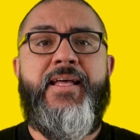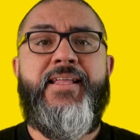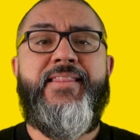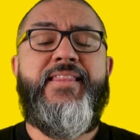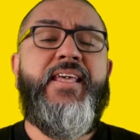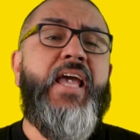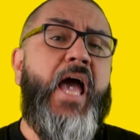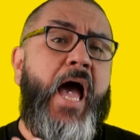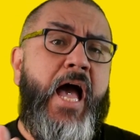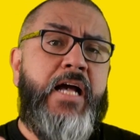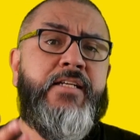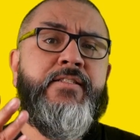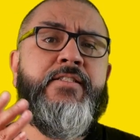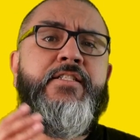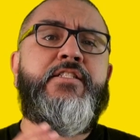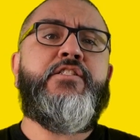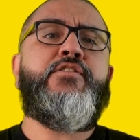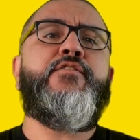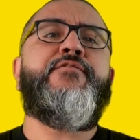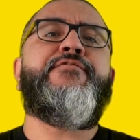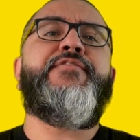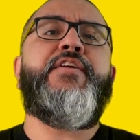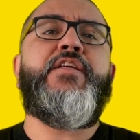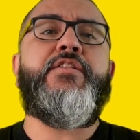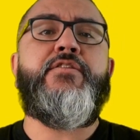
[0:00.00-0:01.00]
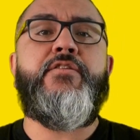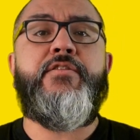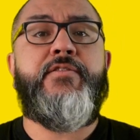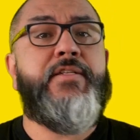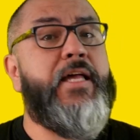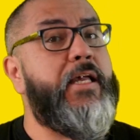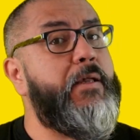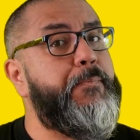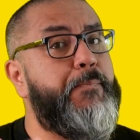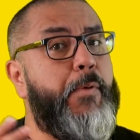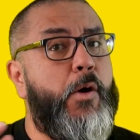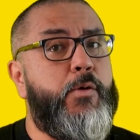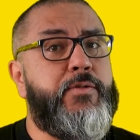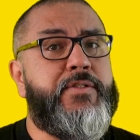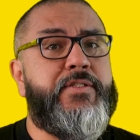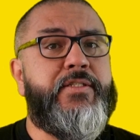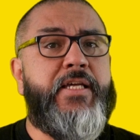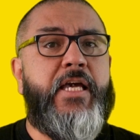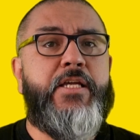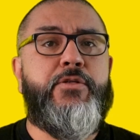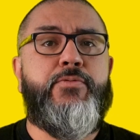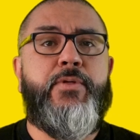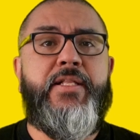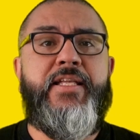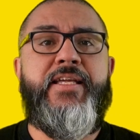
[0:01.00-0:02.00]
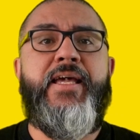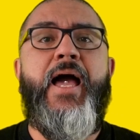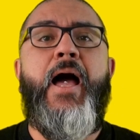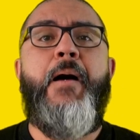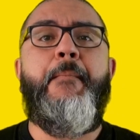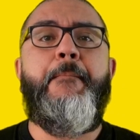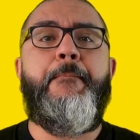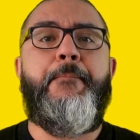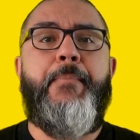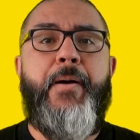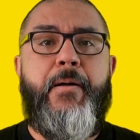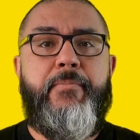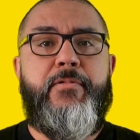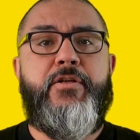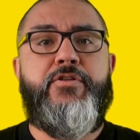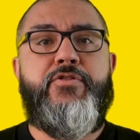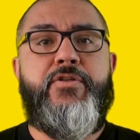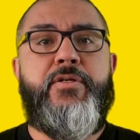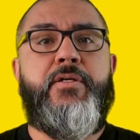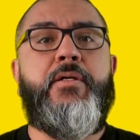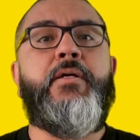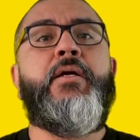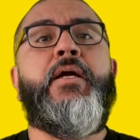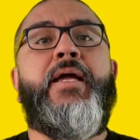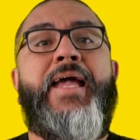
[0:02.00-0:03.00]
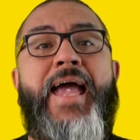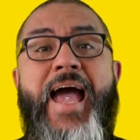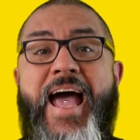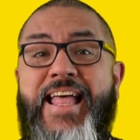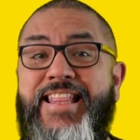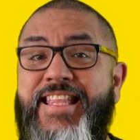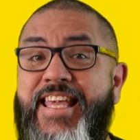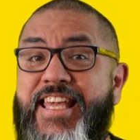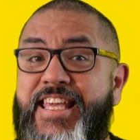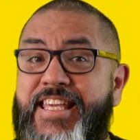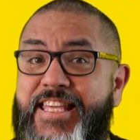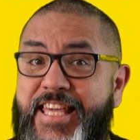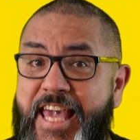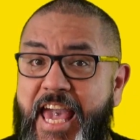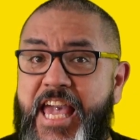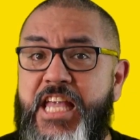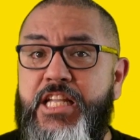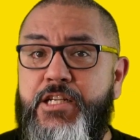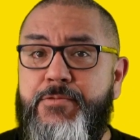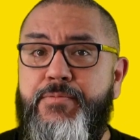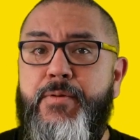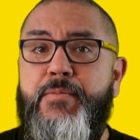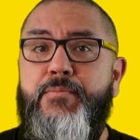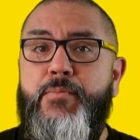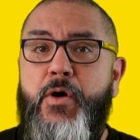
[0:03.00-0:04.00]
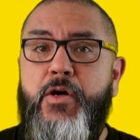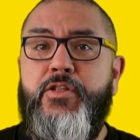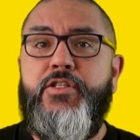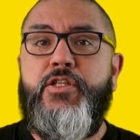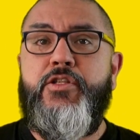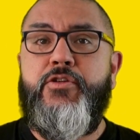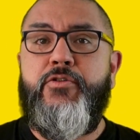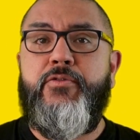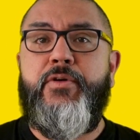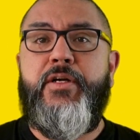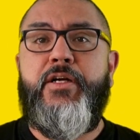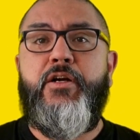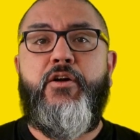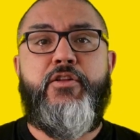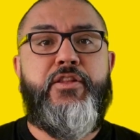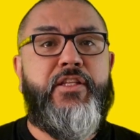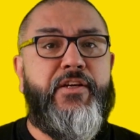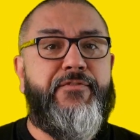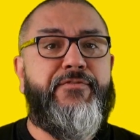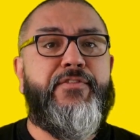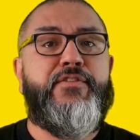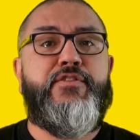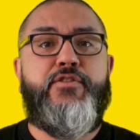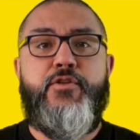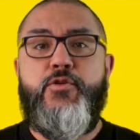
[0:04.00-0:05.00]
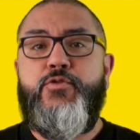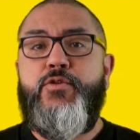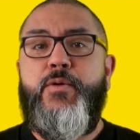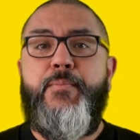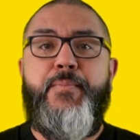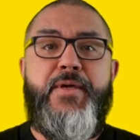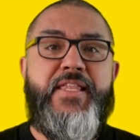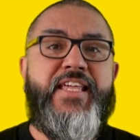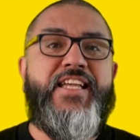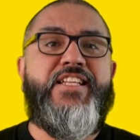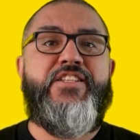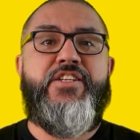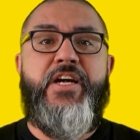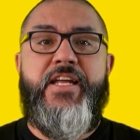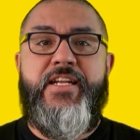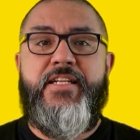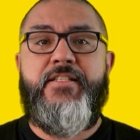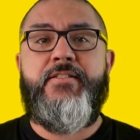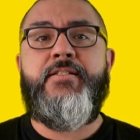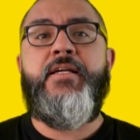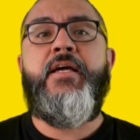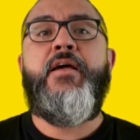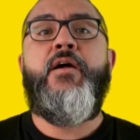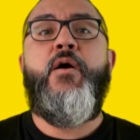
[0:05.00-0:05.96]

The access to features like post scheduling and publishing and engagement monitoring on different social media channels